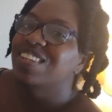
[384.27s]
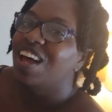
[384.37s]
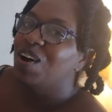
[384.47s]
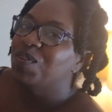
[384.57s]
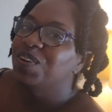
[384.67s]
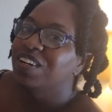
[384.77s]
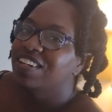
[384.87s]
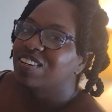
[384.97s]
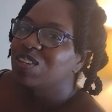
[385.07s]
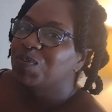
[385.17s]
how we're gonna
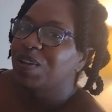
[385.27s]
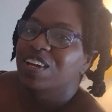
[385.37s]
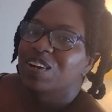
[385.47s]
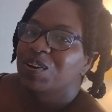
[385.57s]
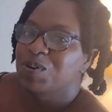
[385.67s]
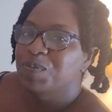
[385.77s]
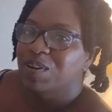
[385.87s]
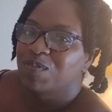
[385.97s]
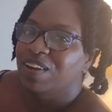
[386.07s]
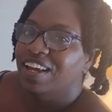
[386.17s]
display her
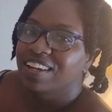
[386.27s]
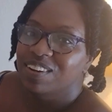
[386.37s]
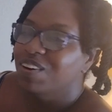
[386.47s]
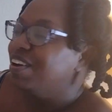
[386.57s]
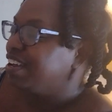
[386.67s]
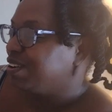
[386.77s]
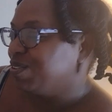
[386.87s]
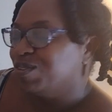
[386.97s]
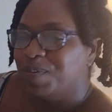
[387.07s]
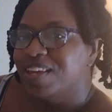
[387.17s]
butterfly in, in her
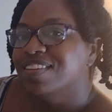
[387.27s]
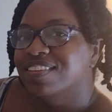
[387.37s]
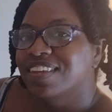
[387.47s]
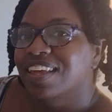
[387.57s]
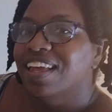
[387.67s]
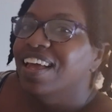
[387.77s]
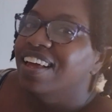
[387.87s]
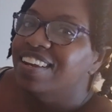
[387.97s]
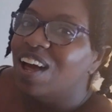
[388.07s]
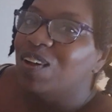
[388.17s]
space.
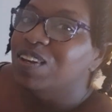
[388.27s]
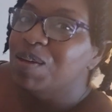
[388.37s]
Now let